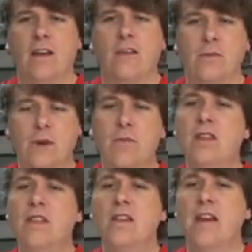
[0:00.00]
So
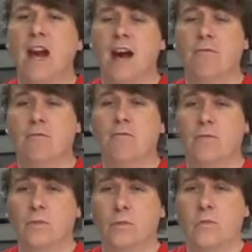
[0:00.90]
within the, um,
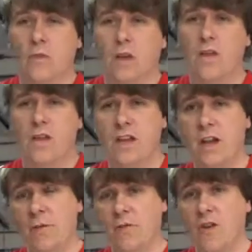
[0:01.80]
in the
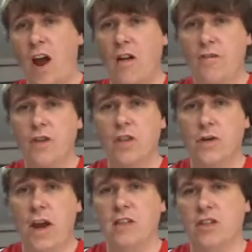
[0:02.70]
um, graph, we
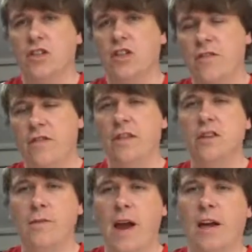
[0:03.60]
show it as a shift in the
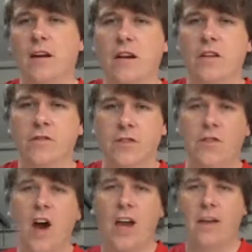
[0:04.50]
demand curve to the
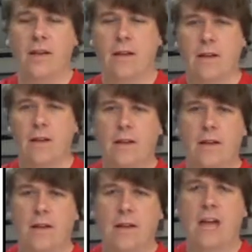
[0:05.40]
right.
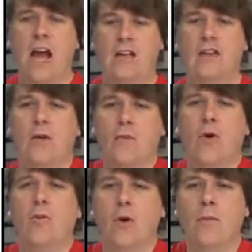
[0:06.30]
As you get
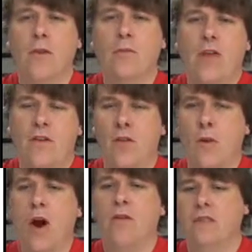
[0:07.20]
more and more people, they
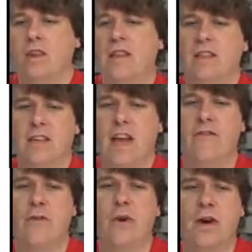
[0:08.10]
require, so let's say
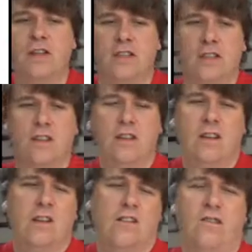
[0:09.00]
every person
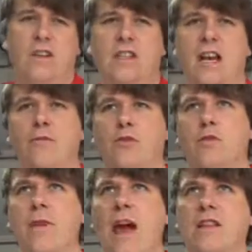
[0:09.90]
for example,
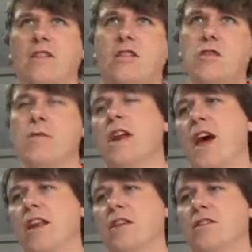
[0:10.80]
demands two
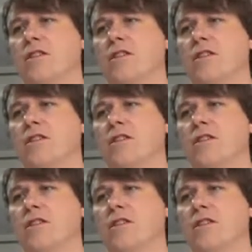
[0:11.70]
bananas.